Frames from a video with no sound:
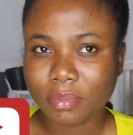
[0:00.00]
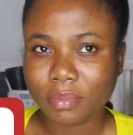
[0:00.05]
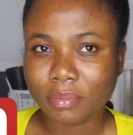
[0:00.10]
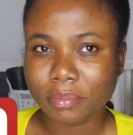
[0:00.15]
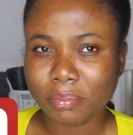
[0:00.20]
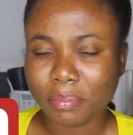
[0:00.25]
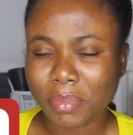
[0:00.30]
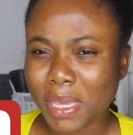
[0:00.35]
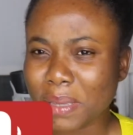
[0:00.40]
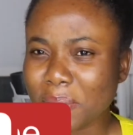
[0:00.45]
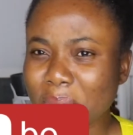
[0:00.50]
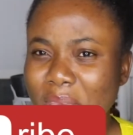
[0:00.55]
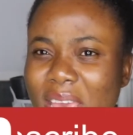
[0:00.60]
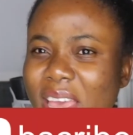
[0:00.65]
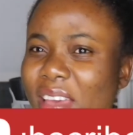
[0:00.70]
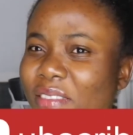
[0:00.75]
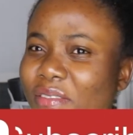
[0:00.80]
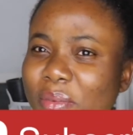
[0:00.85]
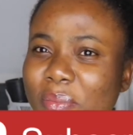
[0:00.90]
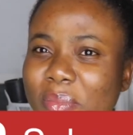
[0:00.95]
maybe
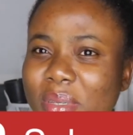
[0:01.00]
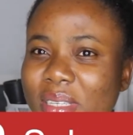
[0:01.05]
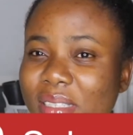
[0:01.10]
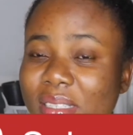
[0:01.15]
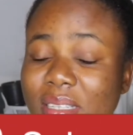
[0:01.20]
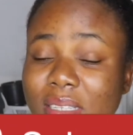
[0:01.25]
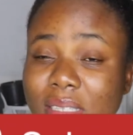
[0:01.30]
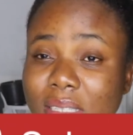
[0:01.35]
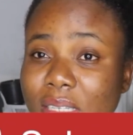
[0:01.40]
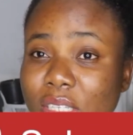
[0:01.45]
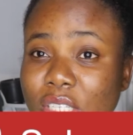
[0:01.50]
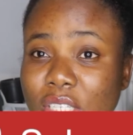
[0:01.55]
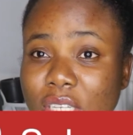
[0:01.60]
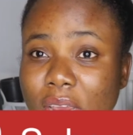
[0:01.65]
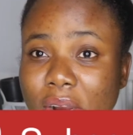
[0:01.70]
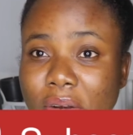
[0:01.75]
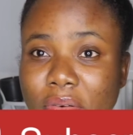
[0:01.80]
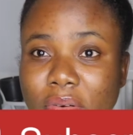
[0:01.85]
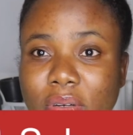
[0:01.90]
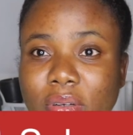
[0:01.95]
every business in
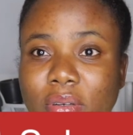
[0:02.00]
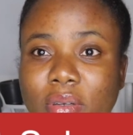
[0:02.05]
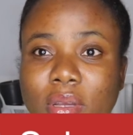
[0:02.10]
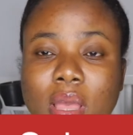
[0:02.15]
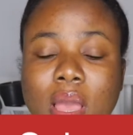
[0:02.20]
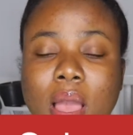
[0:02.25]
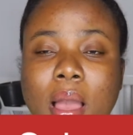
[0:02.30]
general,